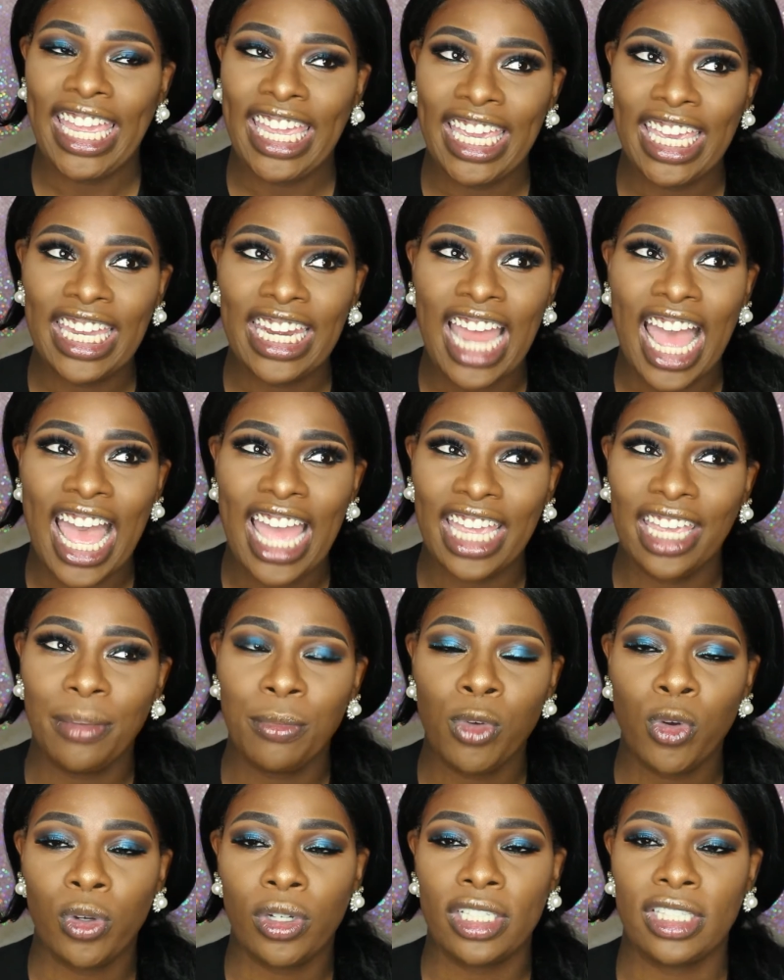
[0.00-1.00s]
And I
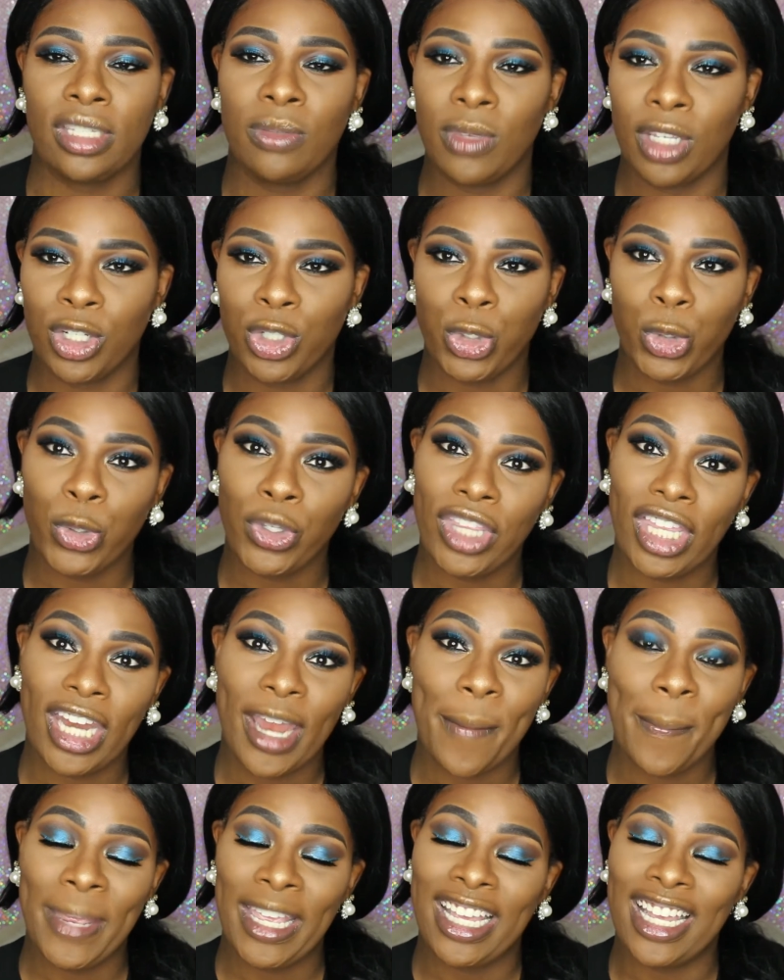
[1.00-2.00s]
am going to make sure that
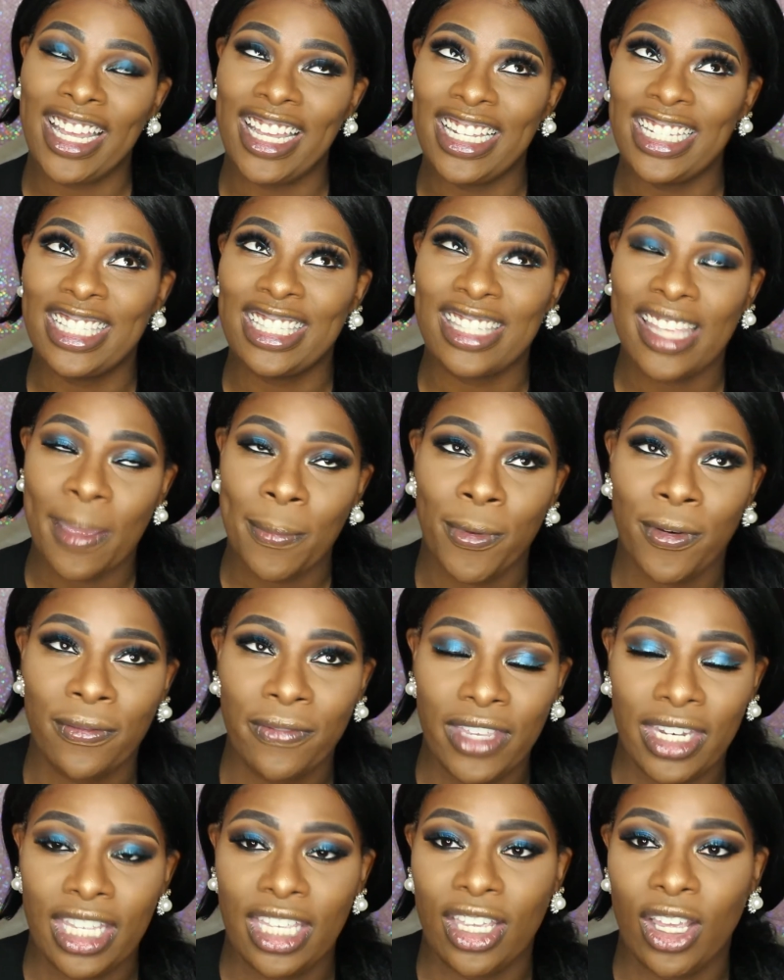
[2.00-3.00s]
I make a
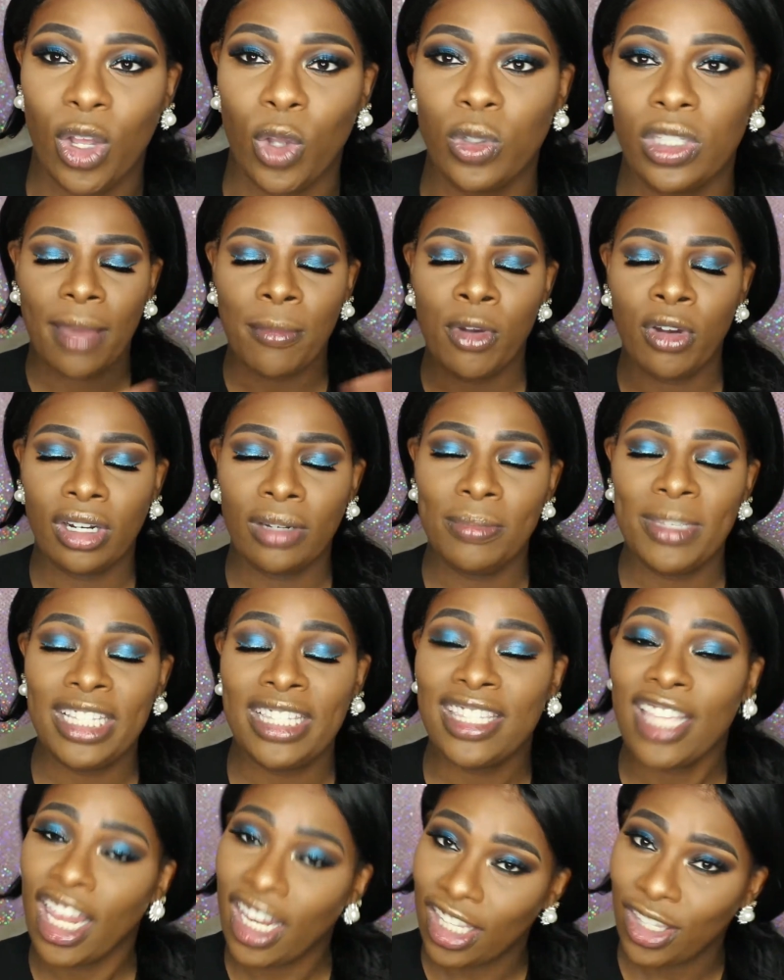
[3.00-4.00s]
separate video. I'm going to
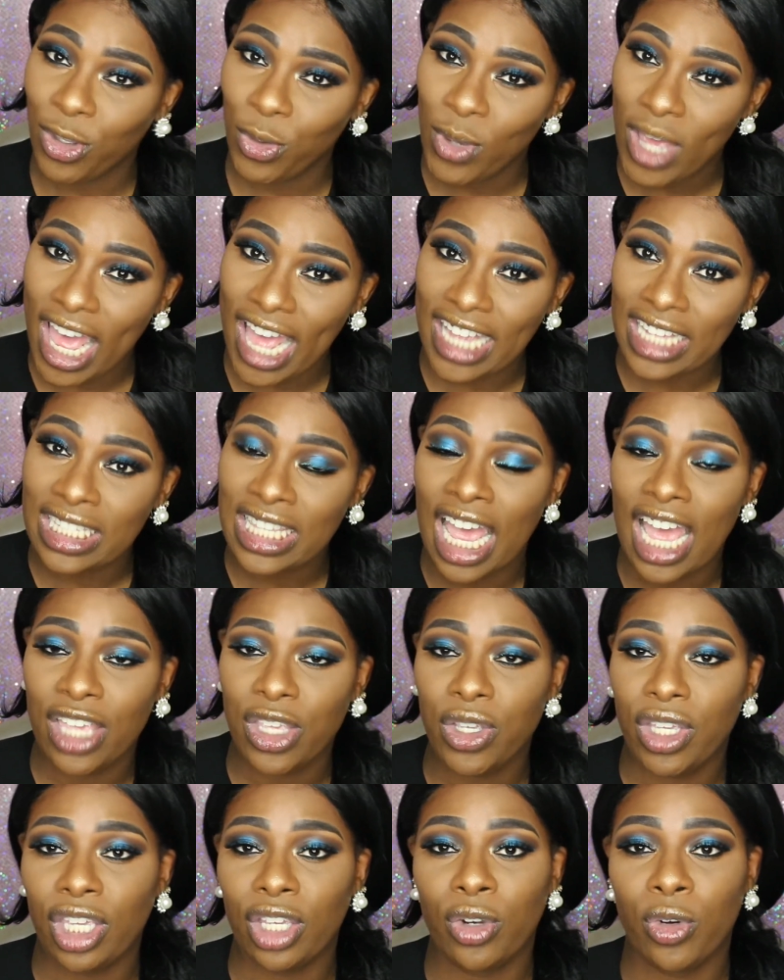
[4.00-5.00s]
be telling you guys how
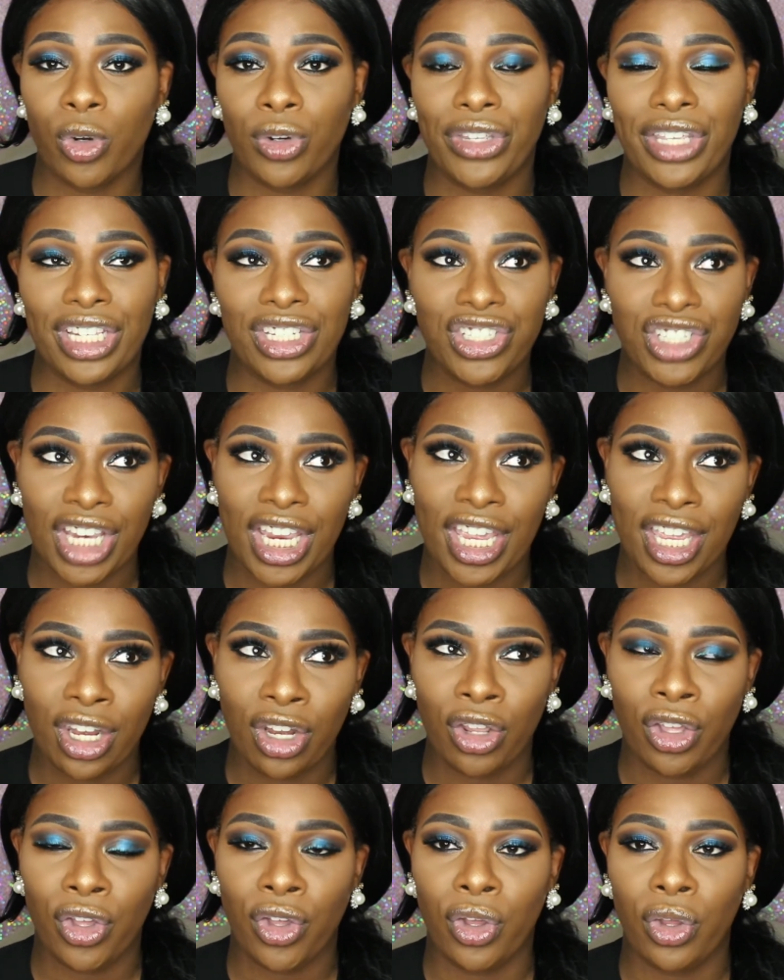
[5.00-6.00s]
you can grow your
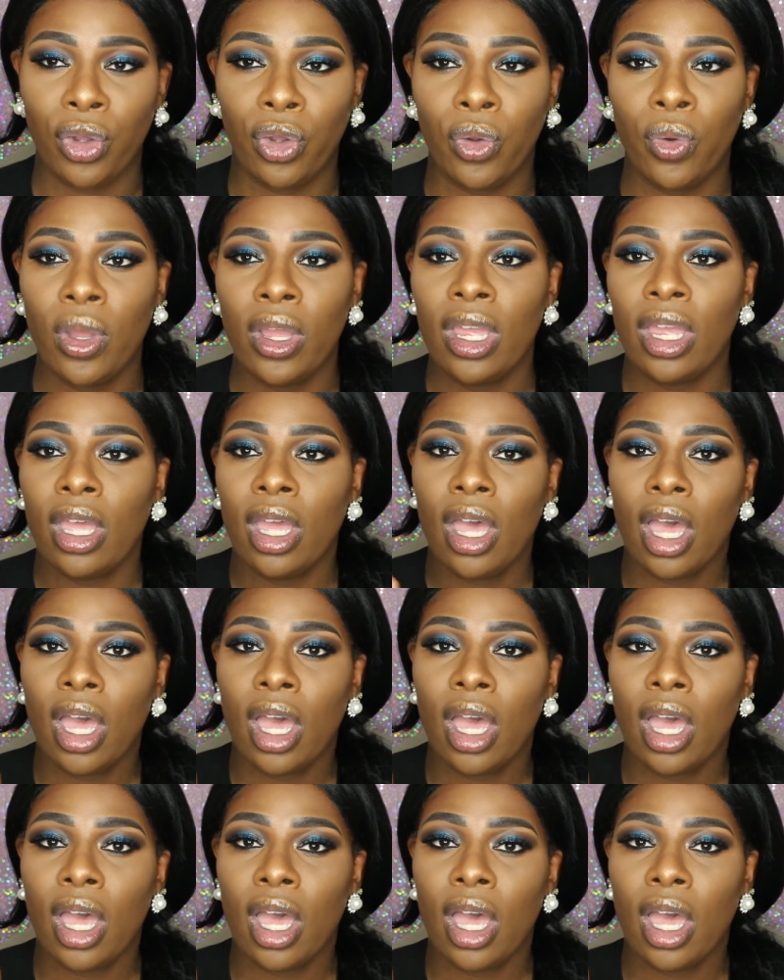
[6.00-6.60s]
channel.